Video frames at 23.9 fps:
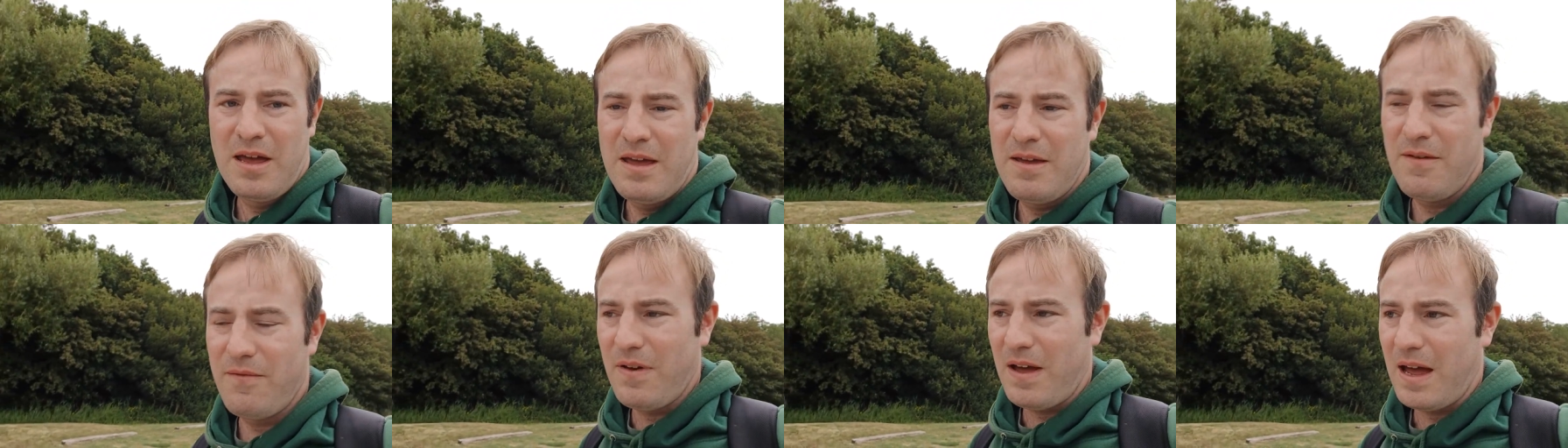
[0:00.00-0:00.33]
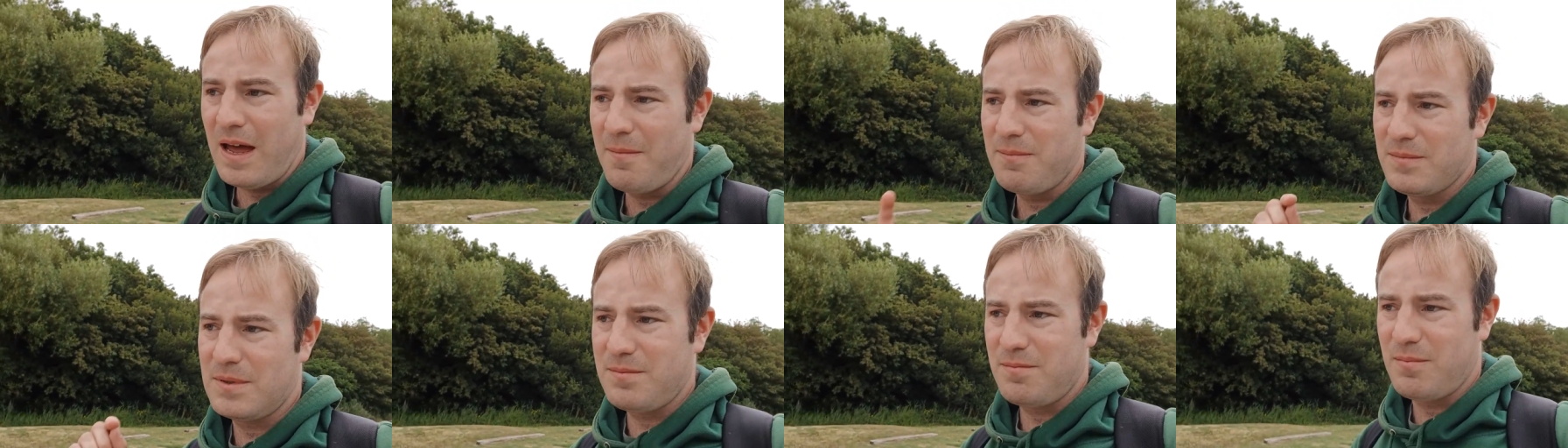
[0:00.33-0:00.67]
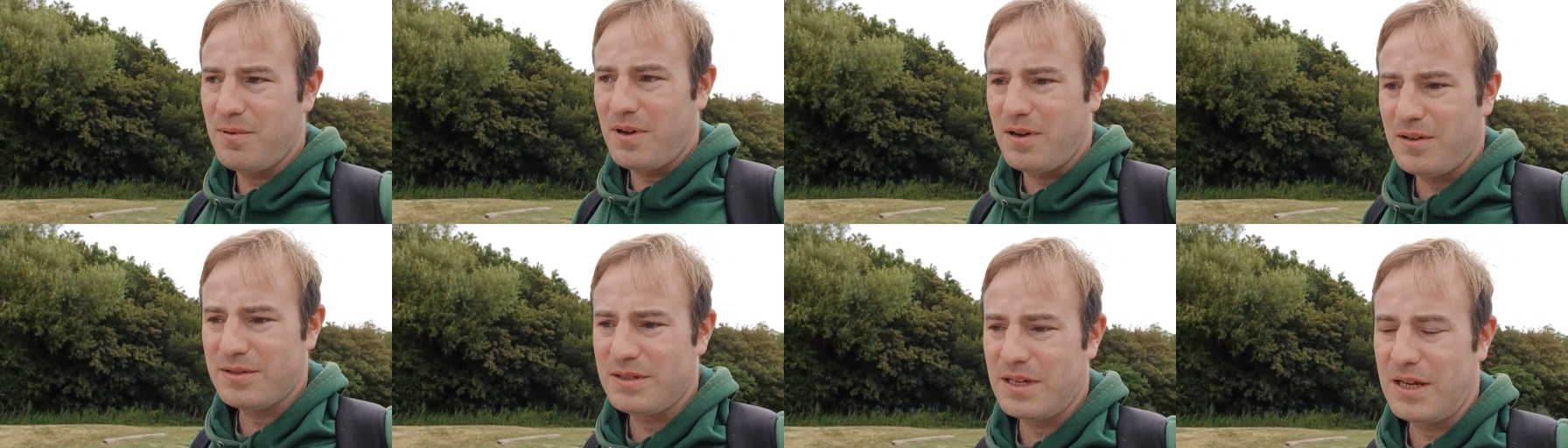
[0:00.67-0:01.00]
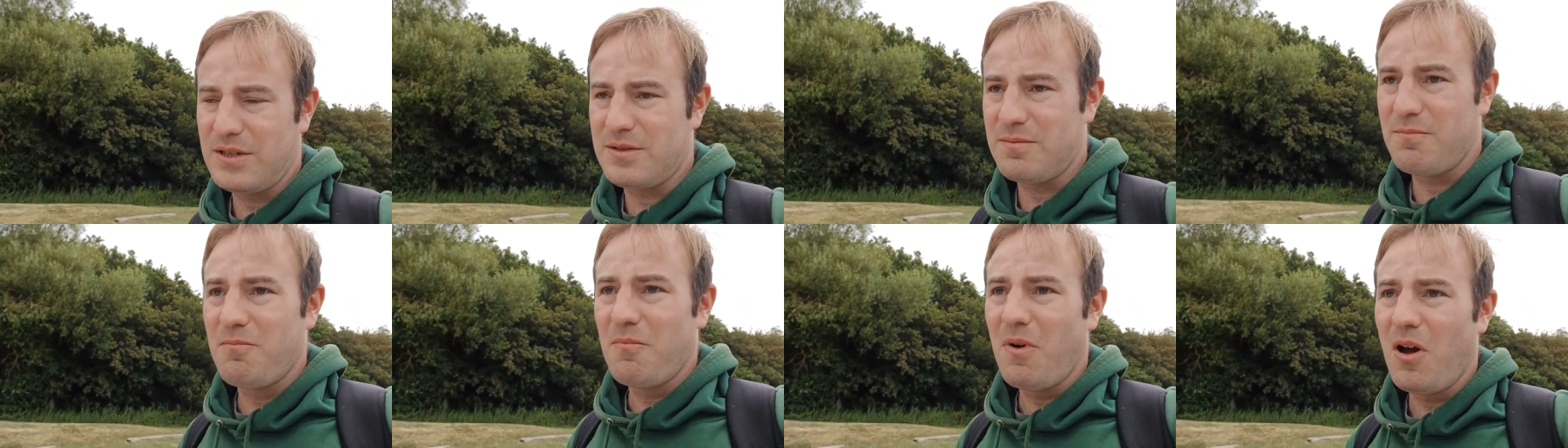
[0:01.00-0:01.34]
In fact, Hampden Park
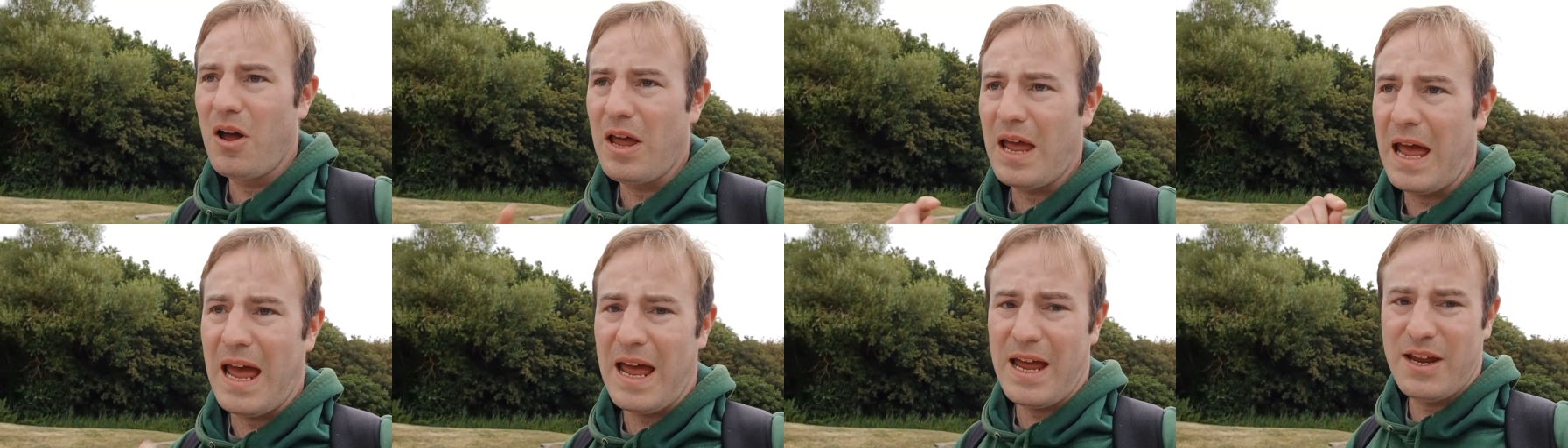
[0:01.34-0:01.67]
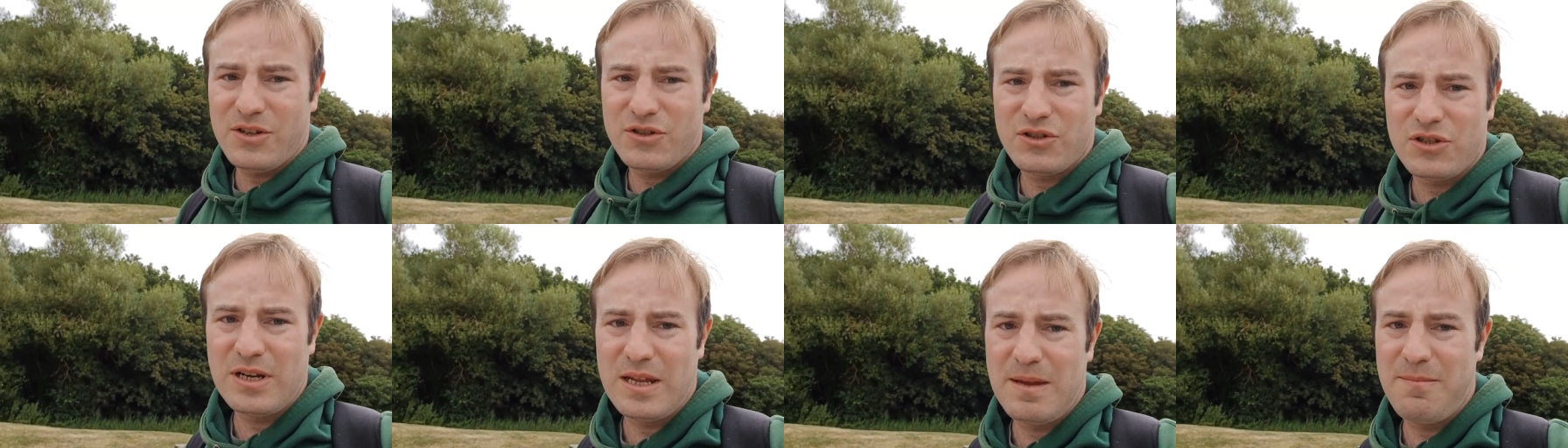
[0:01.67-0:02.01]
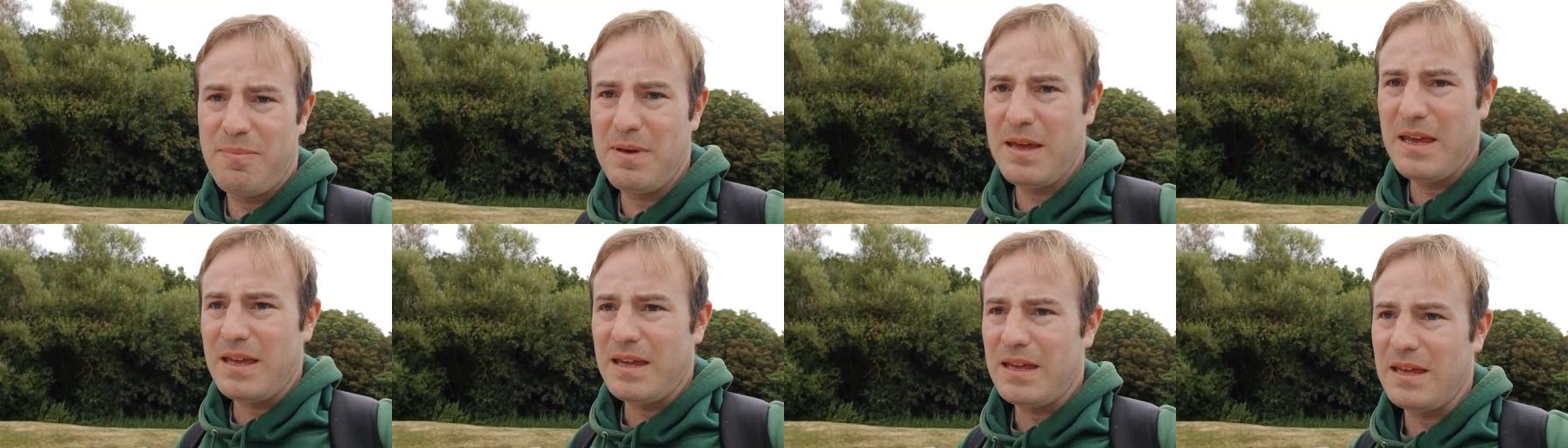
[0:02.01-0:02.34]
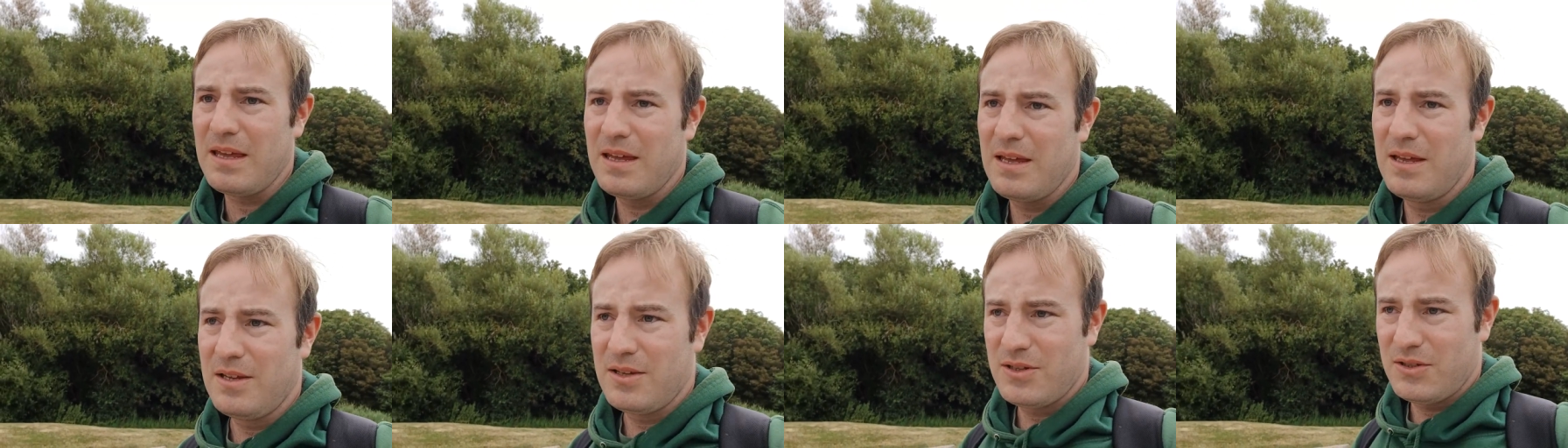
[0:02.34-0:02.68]
station might actually be
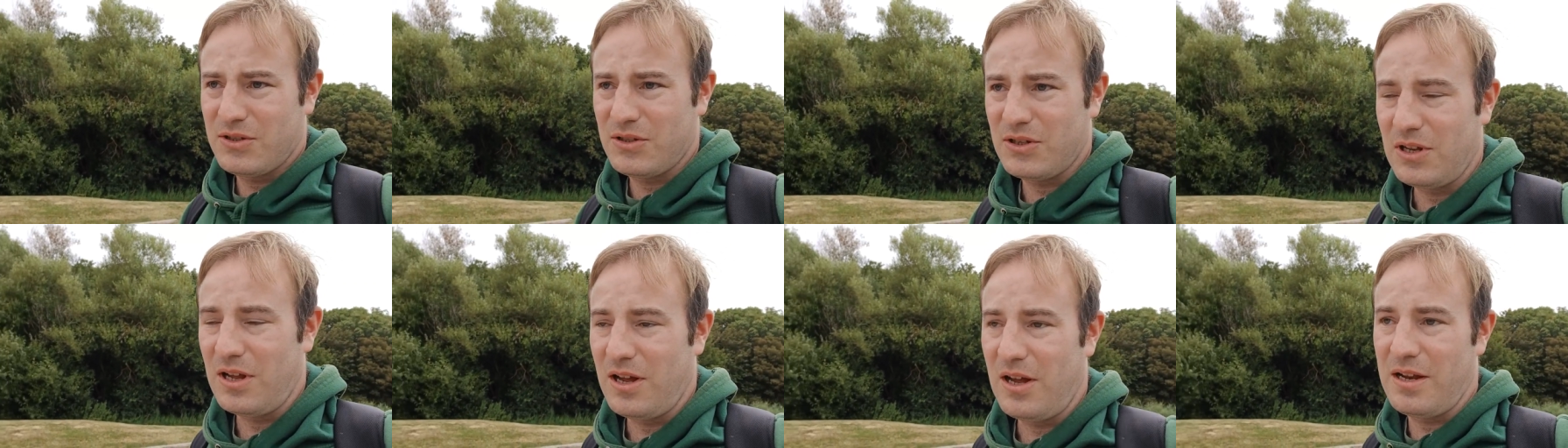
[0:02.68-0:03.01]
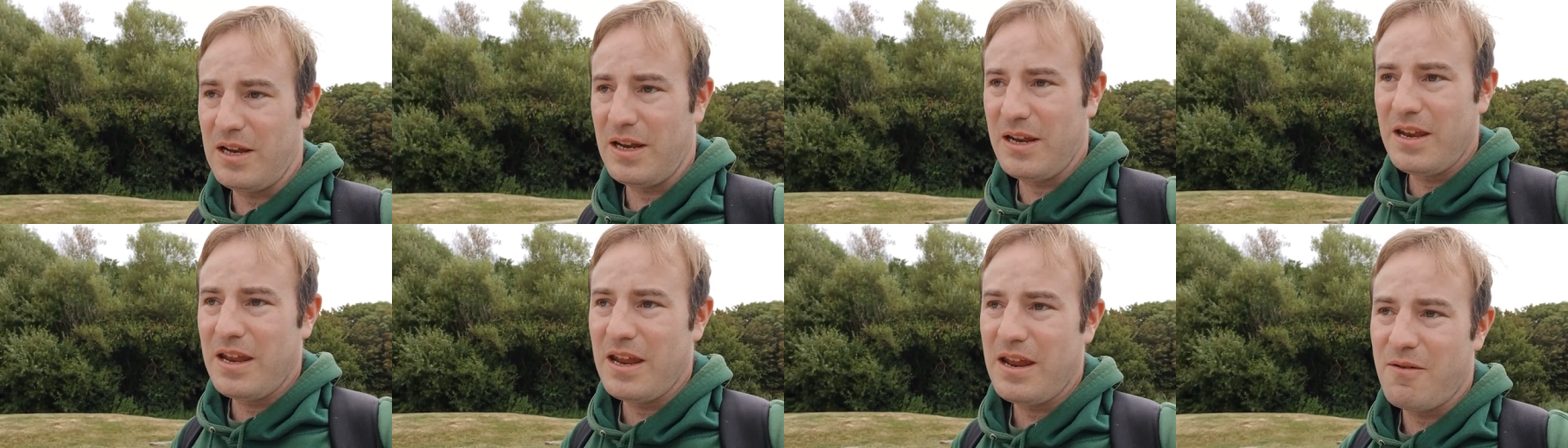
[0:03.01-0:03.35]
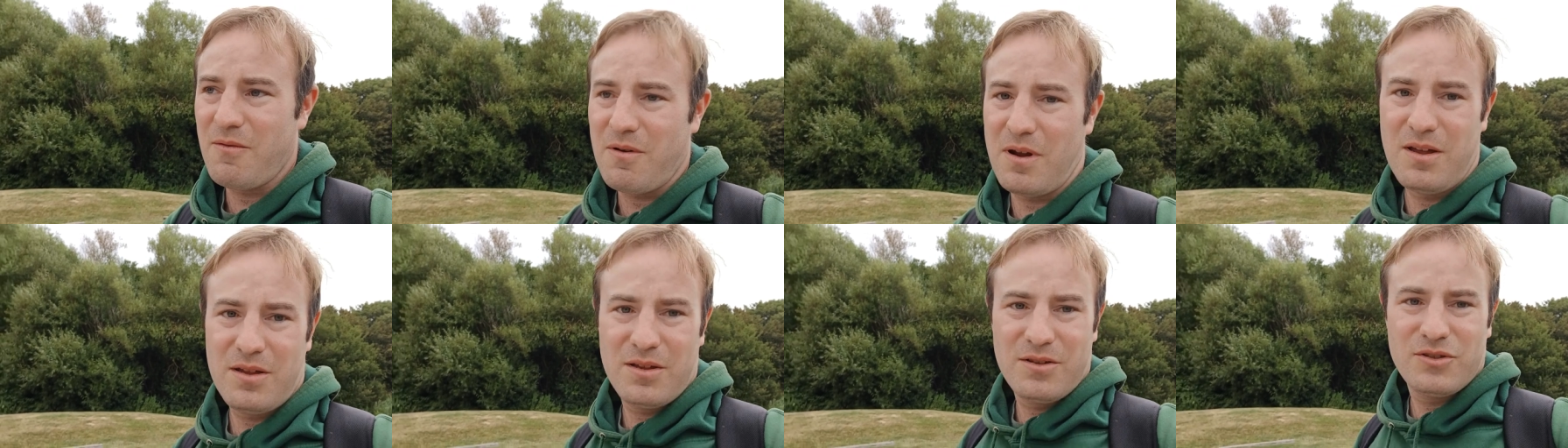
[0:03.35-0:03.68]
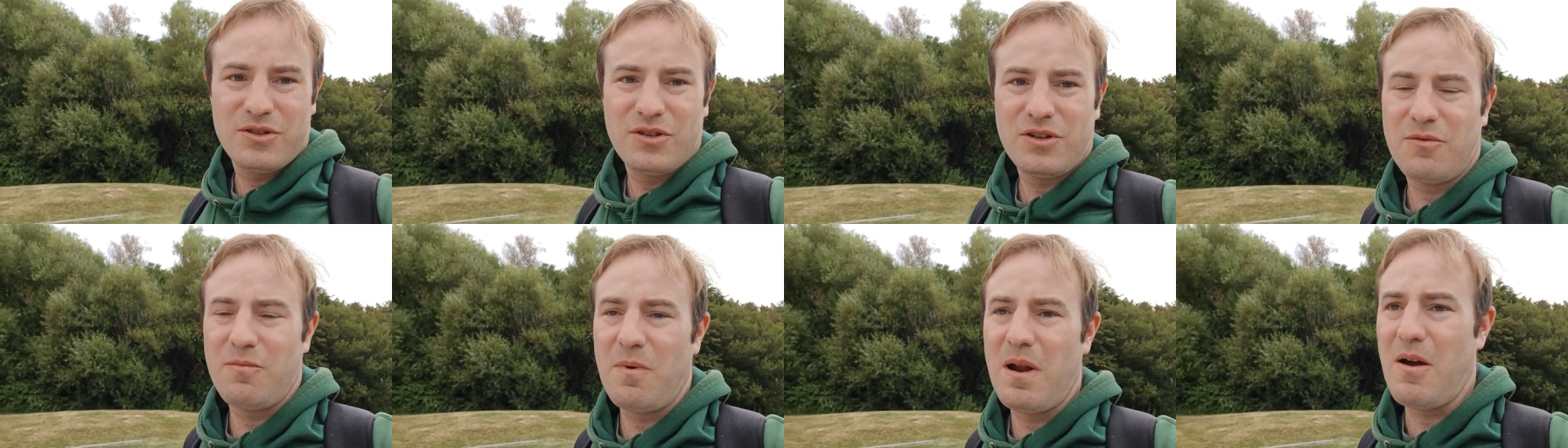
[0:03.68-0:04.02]
slightly nearer
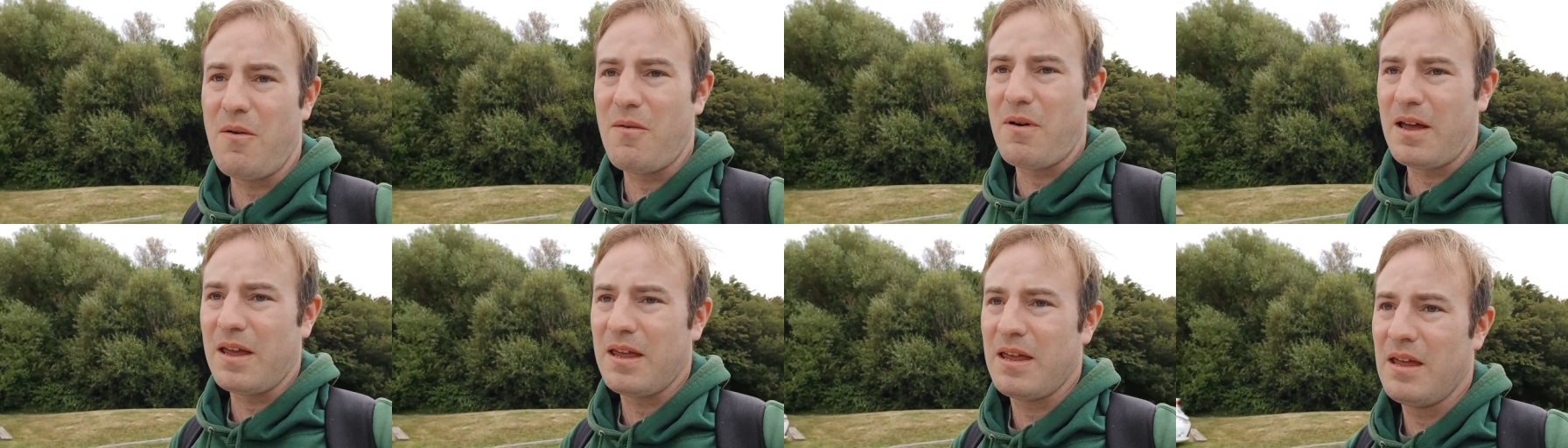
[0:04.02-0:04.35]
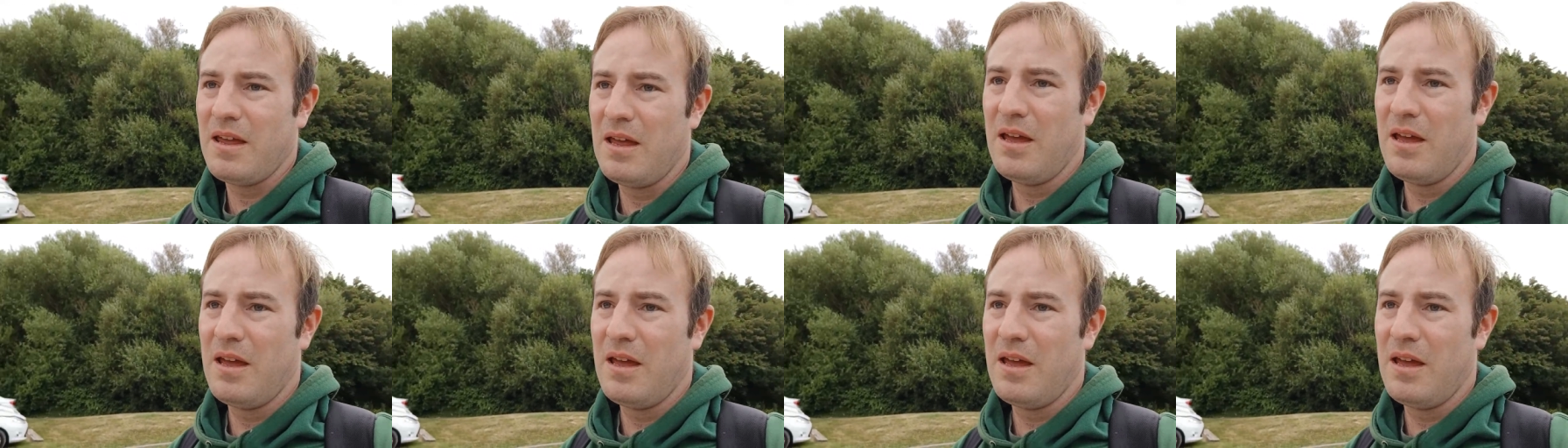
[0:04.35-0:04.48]
to the railway